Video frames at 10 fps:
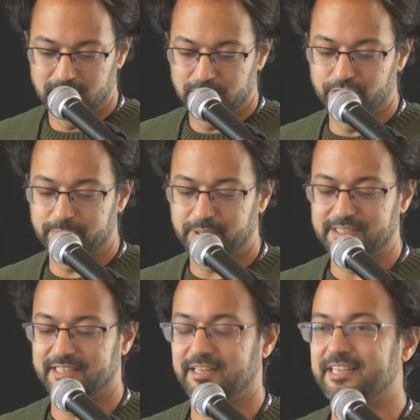you're
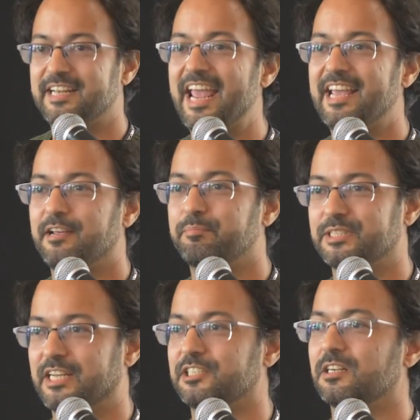implicitly taking
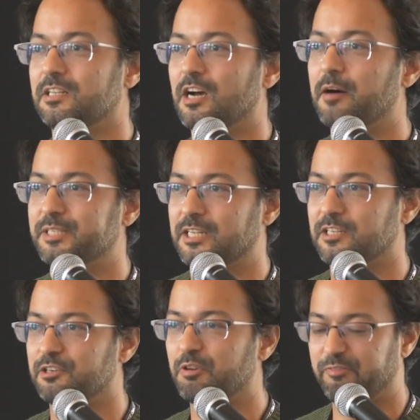possession of the object
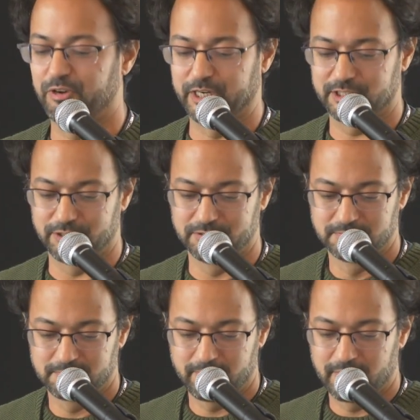that you're referring to,
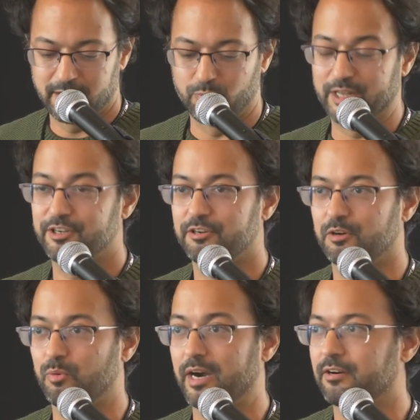whether you're
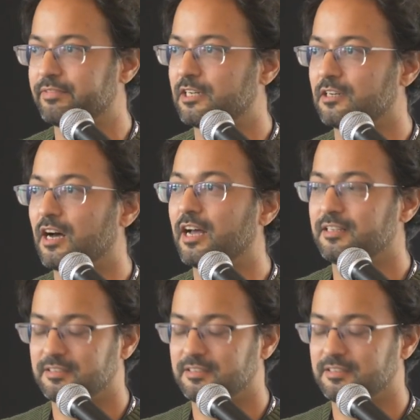aware of it or not.